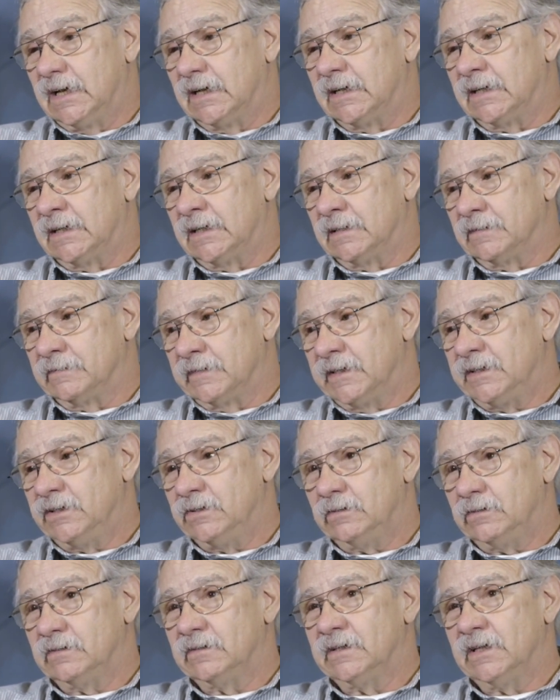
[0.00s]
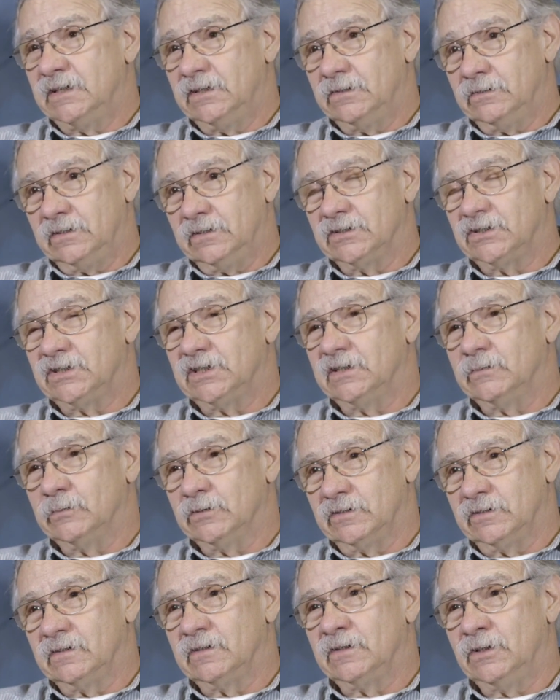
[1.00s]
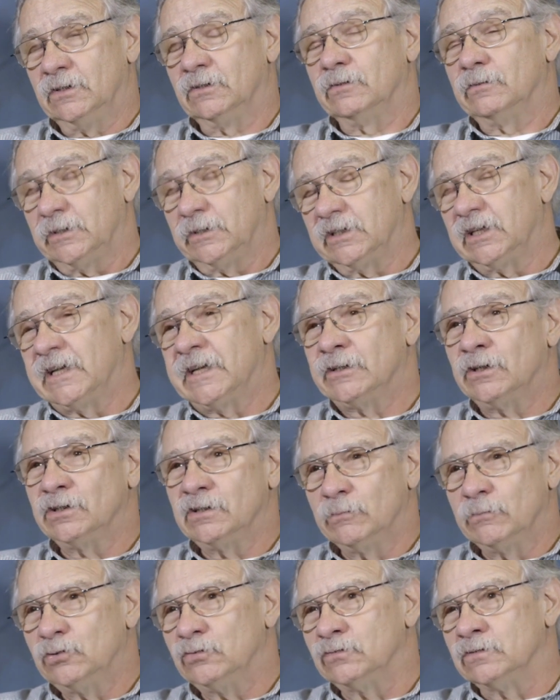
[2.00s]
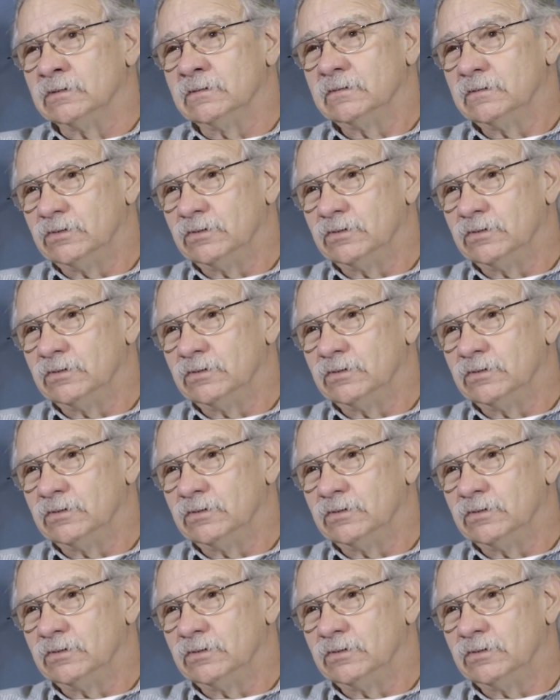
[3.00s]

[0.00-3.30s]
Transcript: Uh, then you then you can see what you know. You can land on the moon.